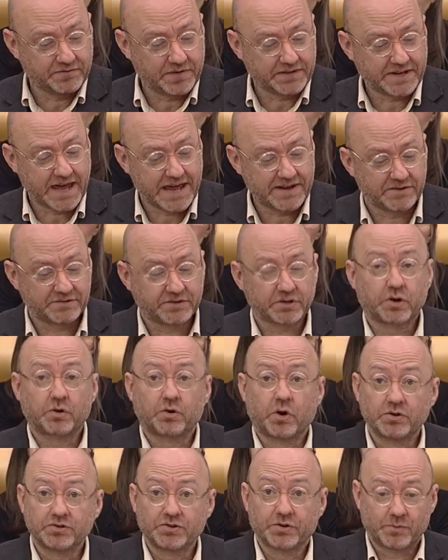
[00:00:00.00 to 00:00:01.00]
for tenants
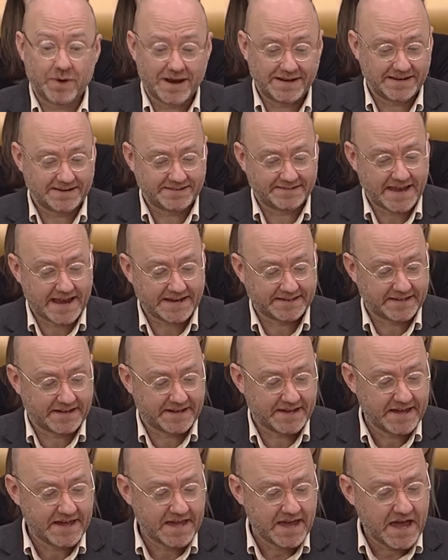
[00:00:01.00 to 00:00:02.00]
across the rented
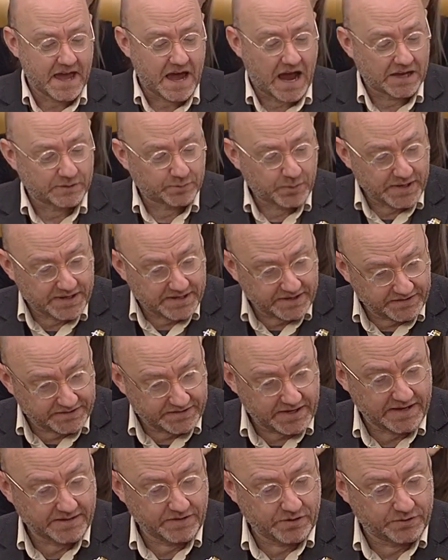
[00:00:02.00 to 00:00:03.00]
sector as we
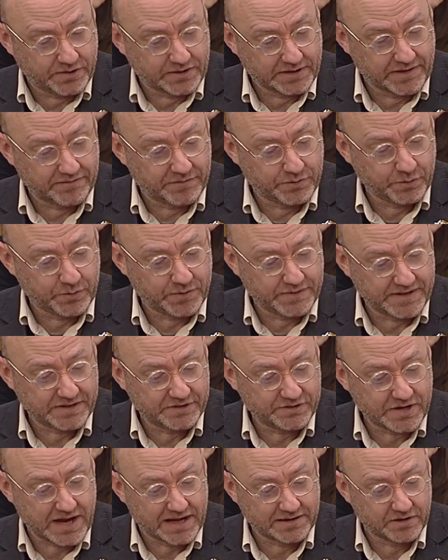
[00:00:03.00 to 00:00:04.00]
continue to live through these
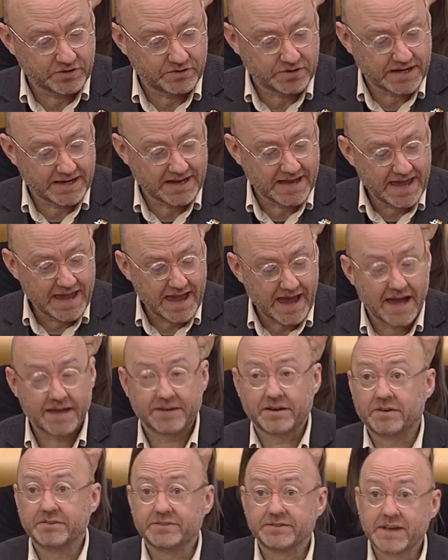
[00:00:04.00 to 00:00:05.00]
challenging
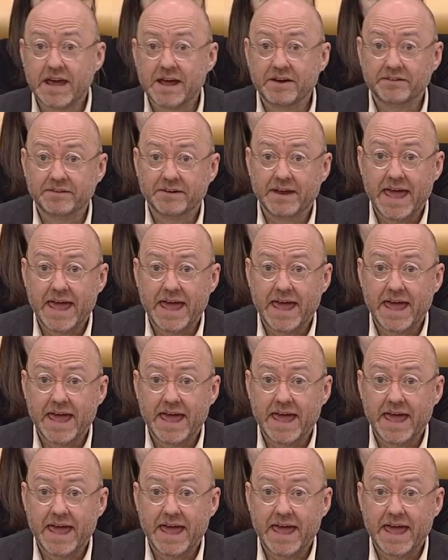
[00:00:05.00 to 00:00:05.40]
and uncertain